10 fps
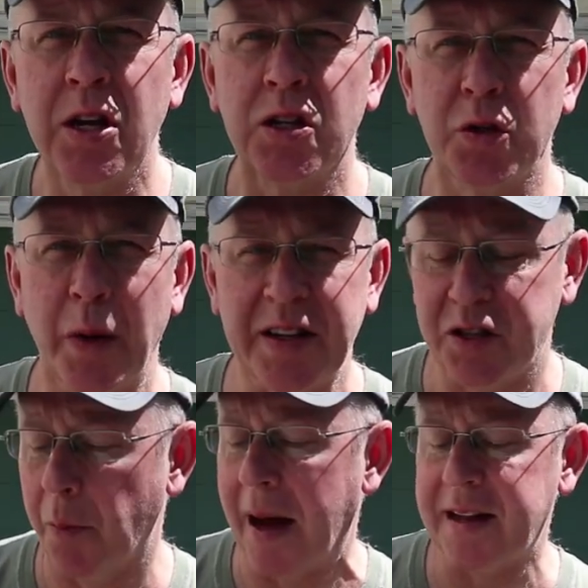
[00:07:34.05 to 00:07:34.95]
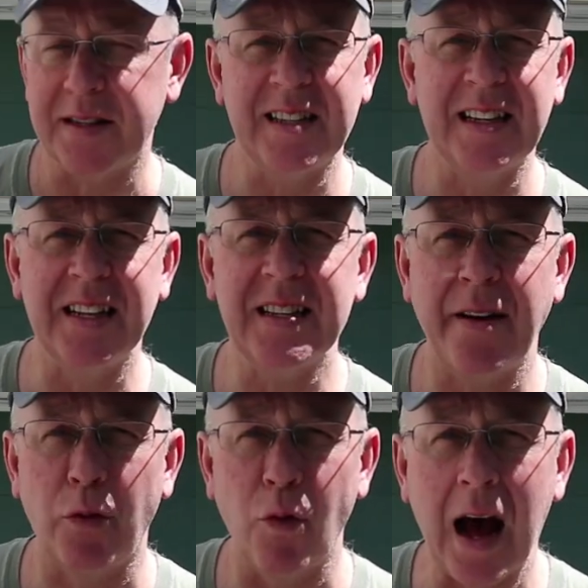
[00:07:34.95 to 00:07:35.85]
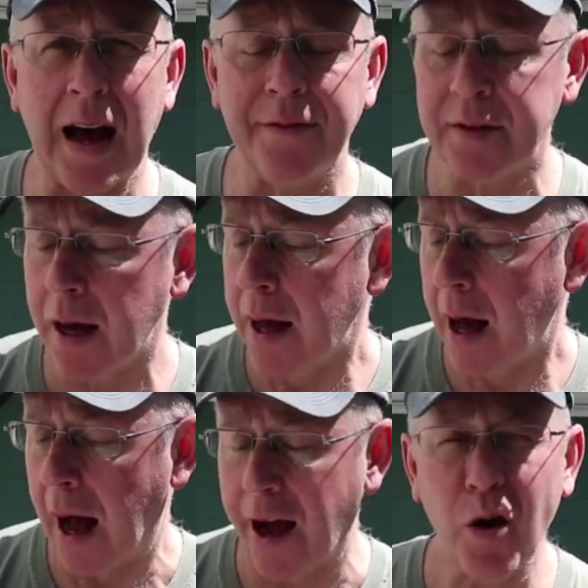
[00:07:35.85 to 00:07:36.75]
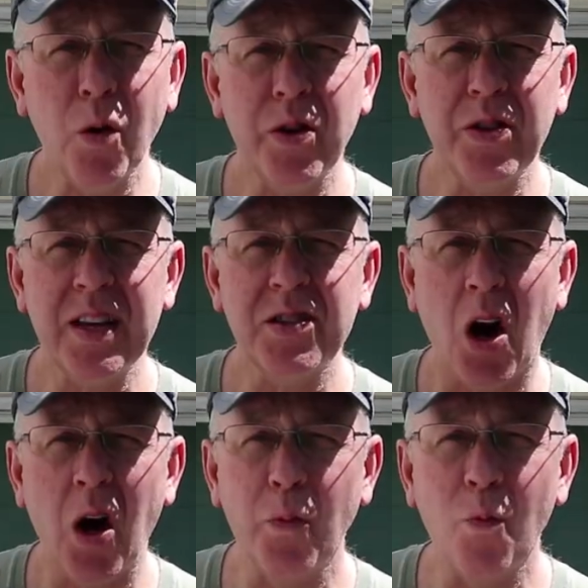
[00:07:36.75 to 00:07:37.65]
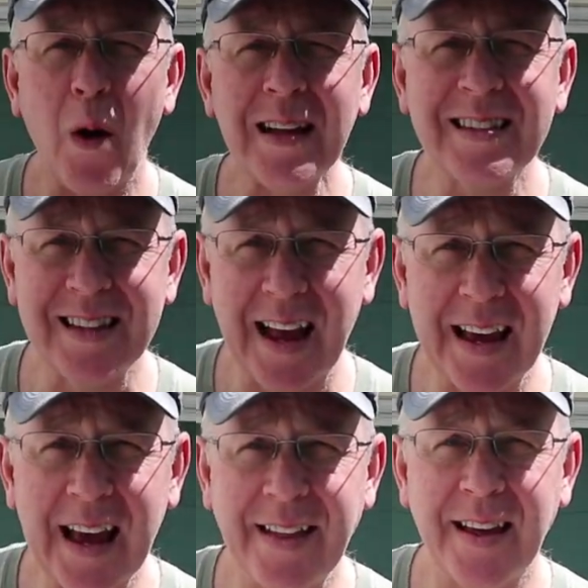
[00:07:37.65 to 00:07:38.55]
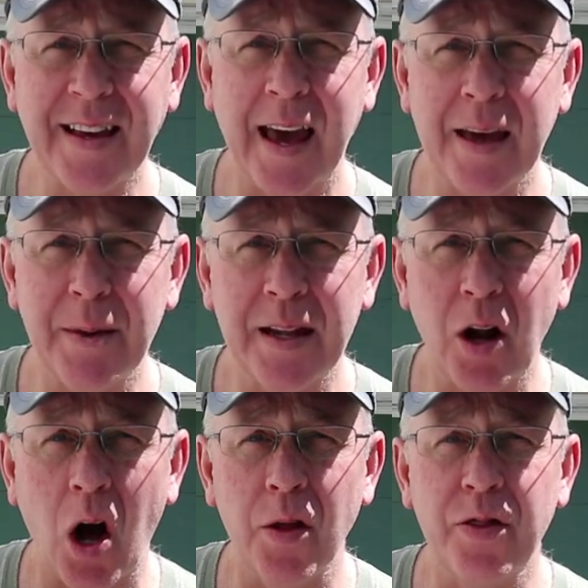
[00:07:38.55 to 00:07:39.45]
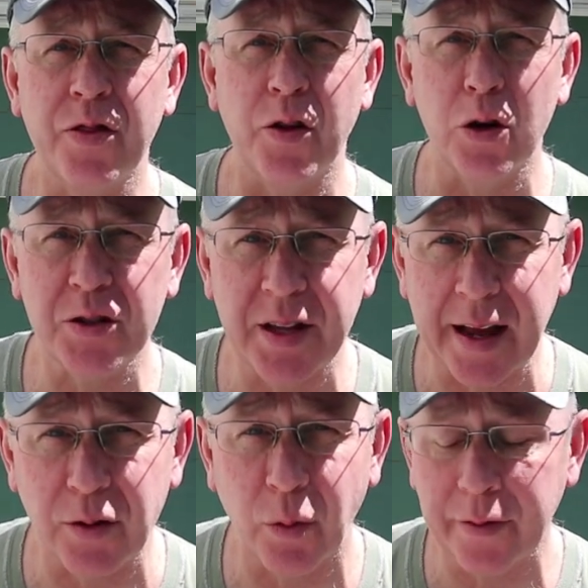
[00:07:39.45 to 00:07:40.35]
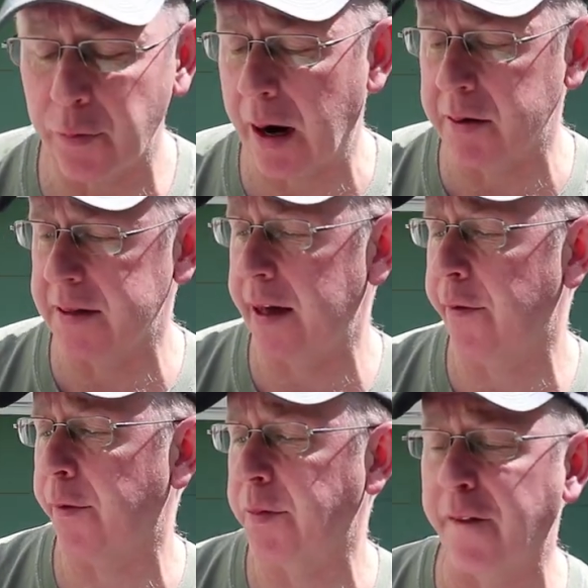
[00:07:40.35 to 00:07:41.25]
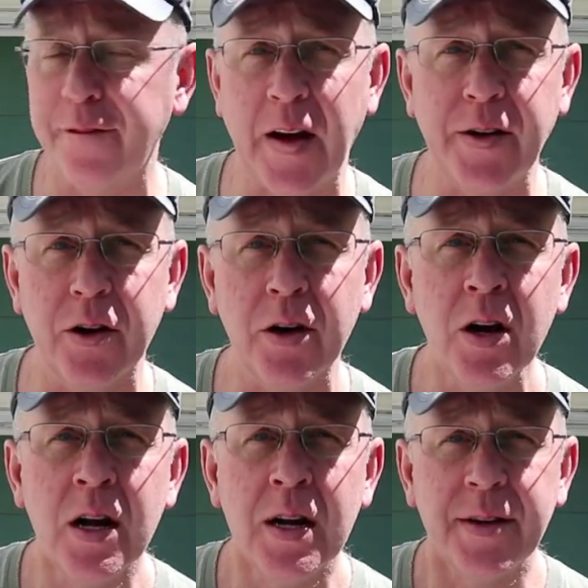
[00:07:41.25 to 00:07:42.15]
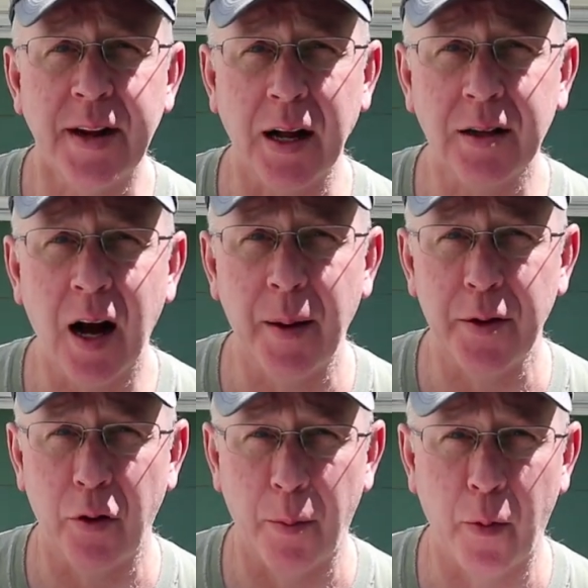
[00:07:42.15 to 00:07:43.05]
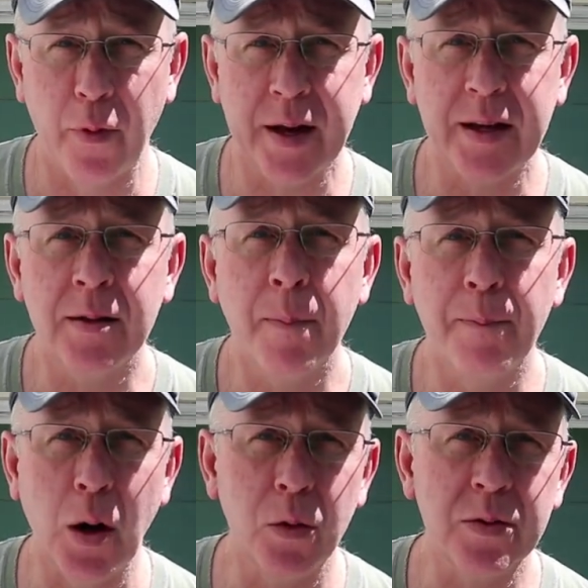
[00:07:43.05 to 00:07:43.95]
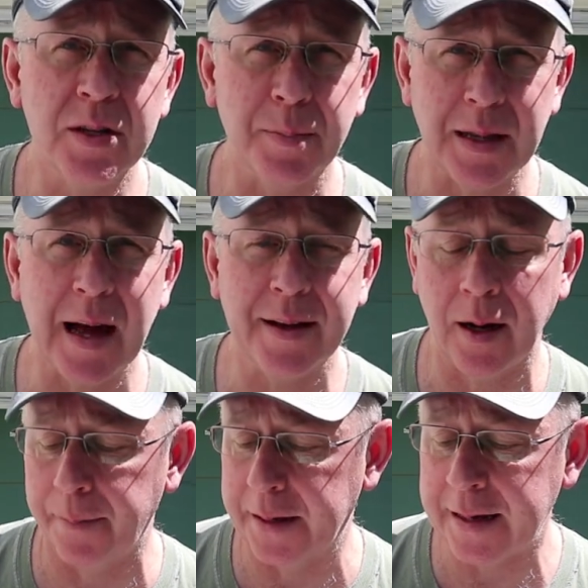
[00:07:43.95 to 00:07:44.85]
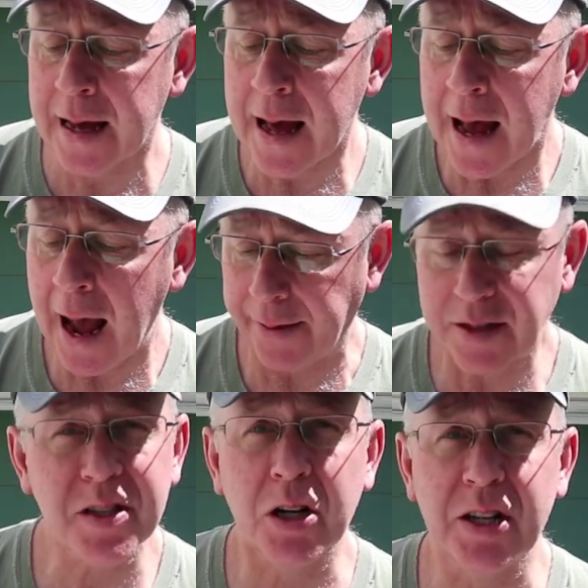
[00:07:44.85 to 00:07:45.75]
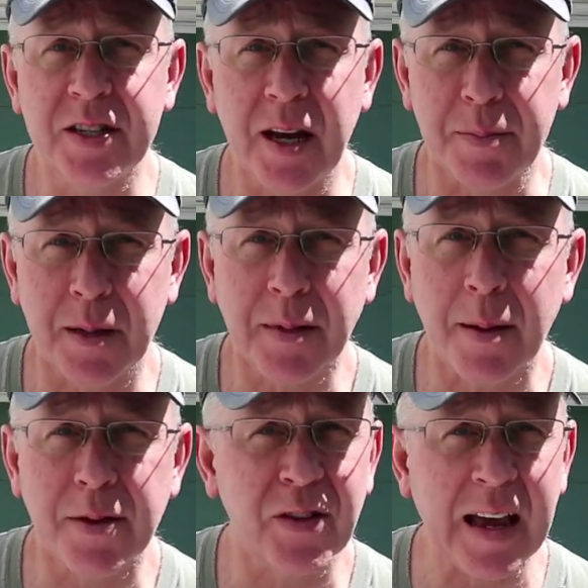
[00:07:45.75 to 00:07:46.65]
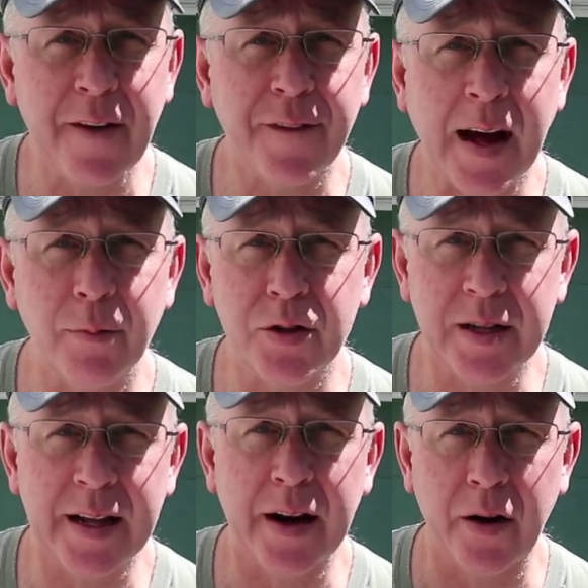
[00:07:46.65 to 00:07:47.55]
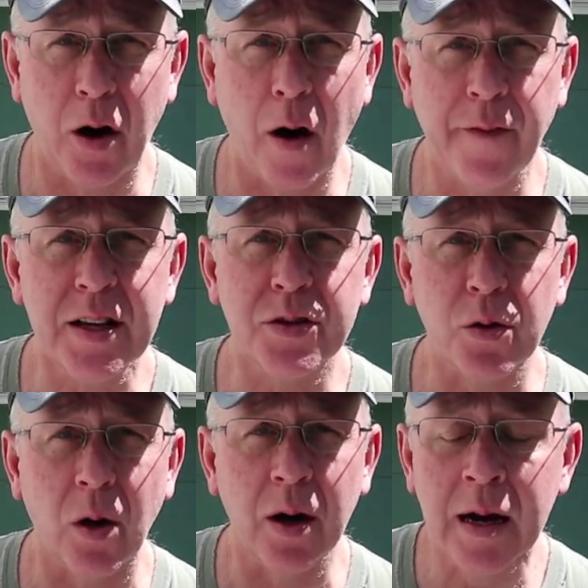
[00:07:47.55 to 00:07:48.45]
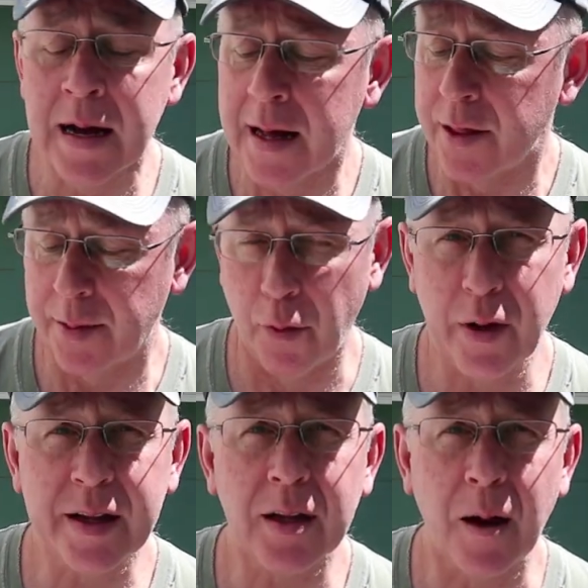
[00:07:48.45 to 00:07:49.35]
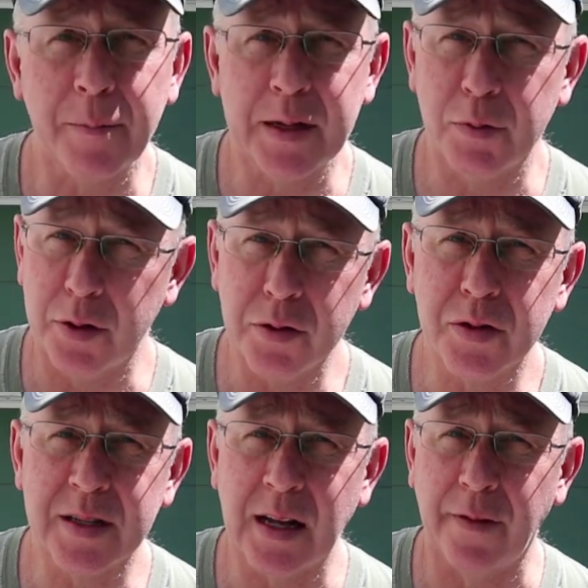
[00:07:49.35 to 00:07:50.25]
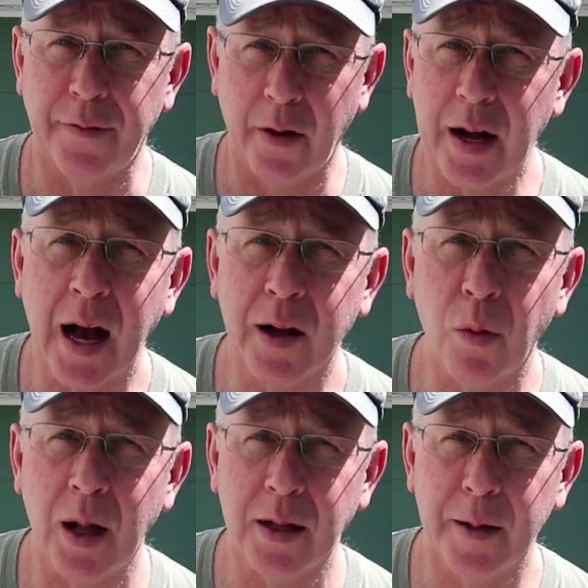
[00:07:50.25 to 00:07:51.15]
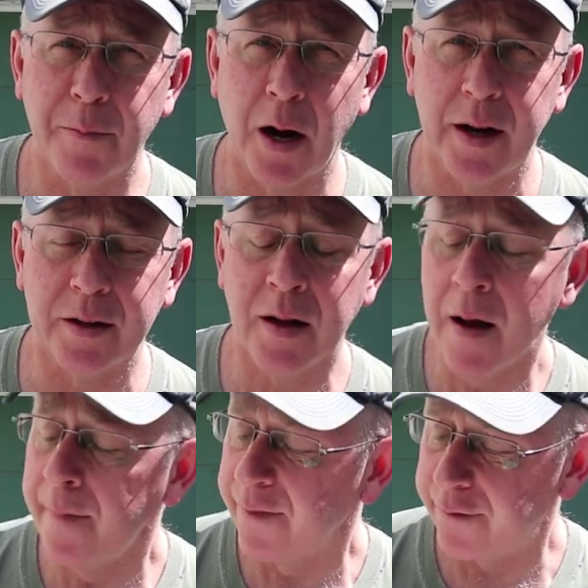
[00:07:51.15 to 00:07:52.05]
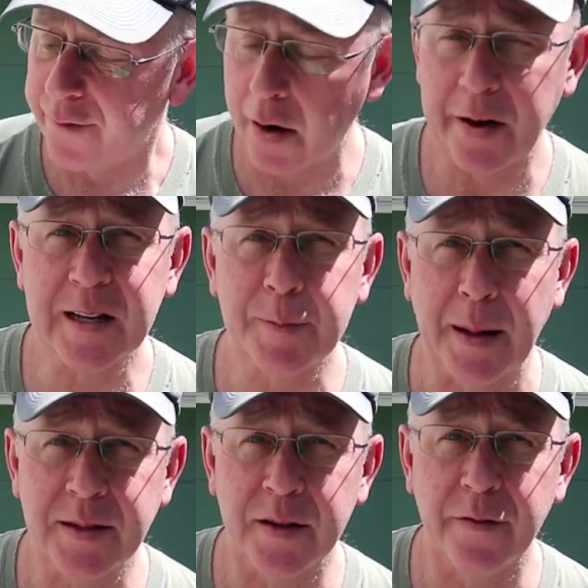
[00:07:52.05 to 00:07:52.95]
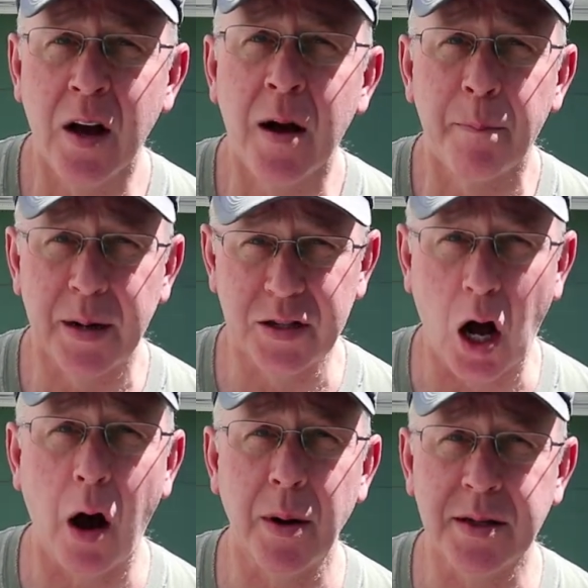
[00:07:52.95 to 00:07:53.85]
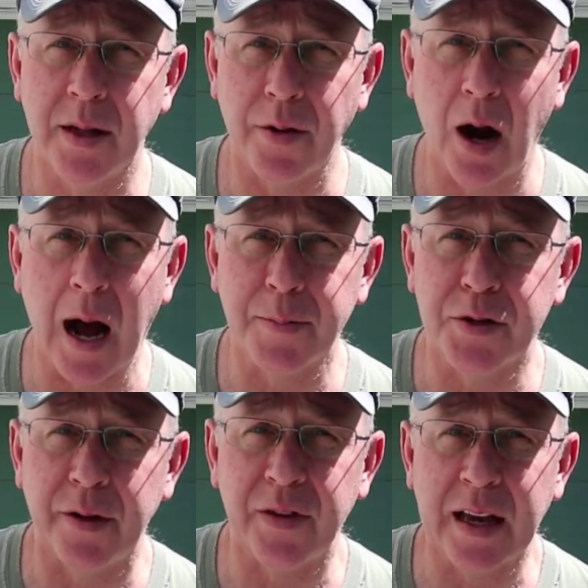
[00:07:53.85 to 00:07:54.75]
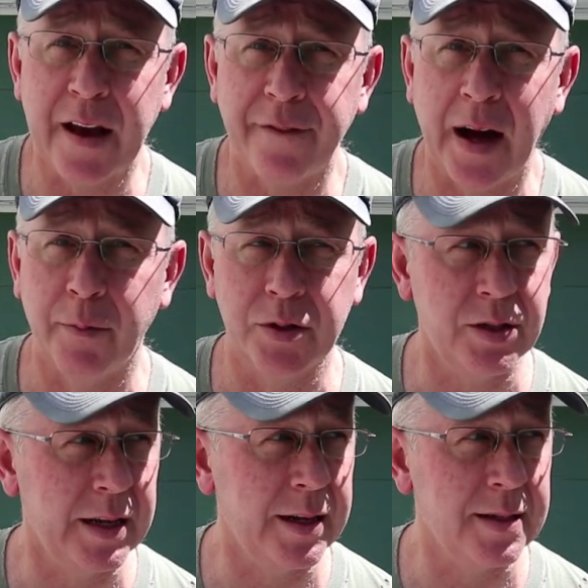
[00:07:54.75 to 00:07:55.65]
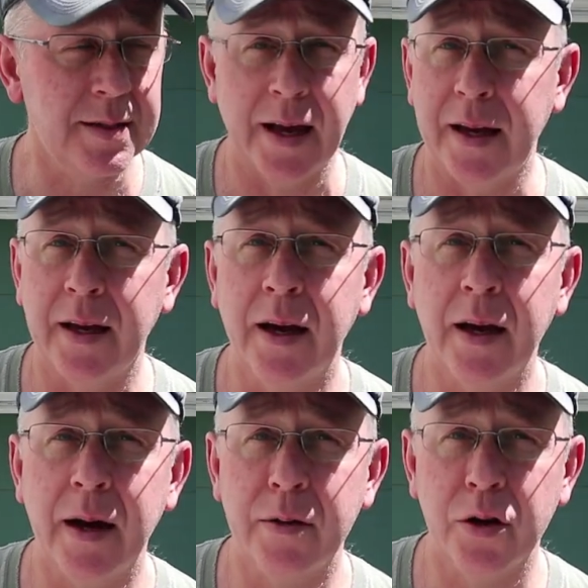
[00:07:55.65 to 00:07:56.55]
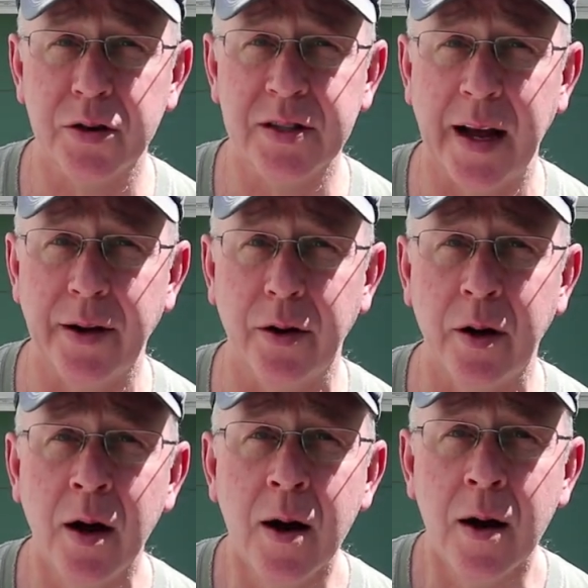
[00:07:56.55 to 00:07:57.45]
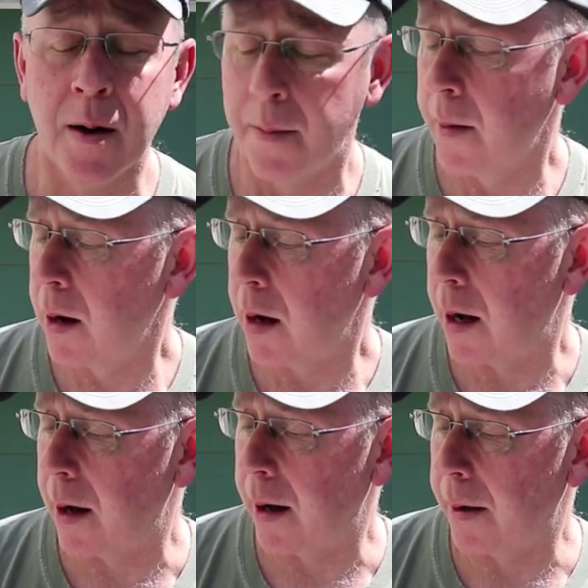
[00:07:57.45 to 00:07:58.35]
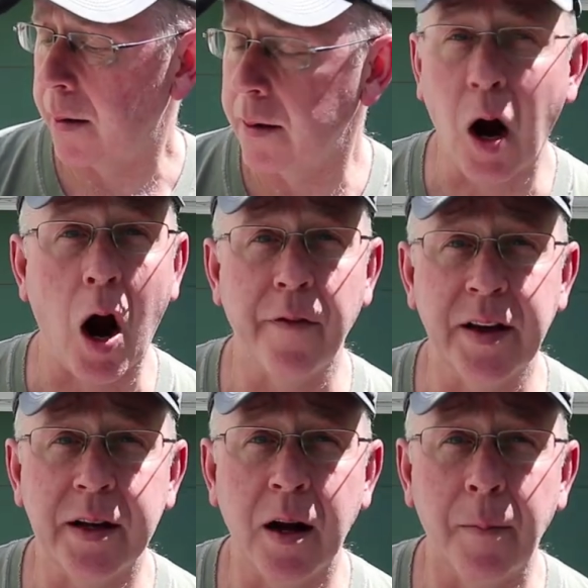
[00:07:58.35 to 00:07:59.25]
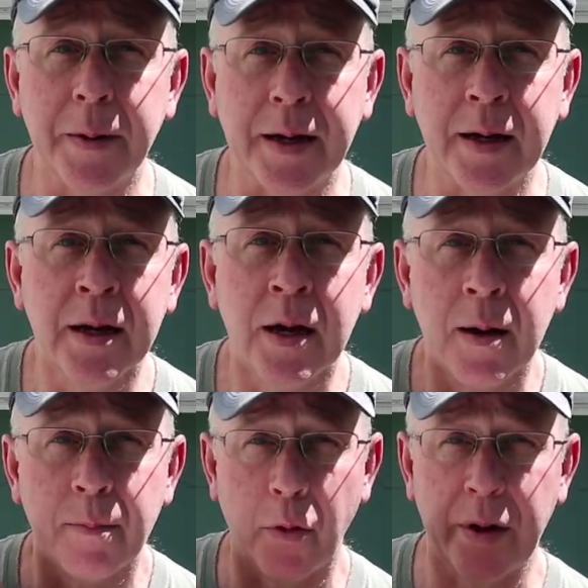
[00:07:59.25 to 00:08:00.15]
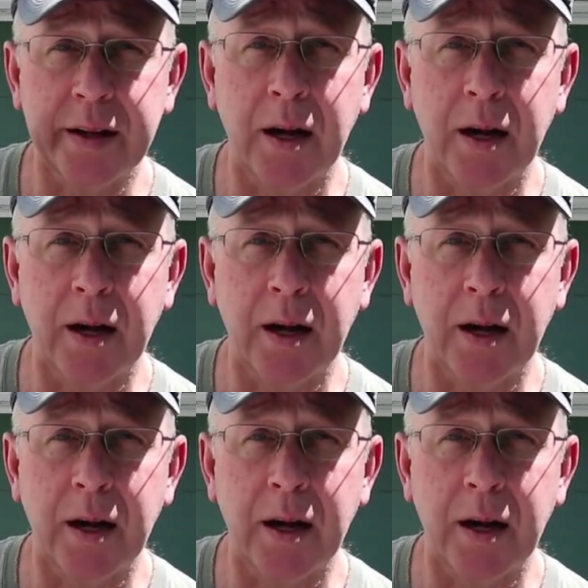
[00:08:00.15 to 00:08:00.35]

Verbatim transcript: Sweet, so my sealants have arrived. I ordered these on Wednesday and they came in on Thursday, 24 hours later from Defender.com. They're a marine boat supply company and this is a good tip. Sometimes if you can't find what you need in an RV store, the marine companies will usually sell a very high quality product, very expensive, but it's always another option if you can't find what you need at, say, your standard uh, RV company. Marine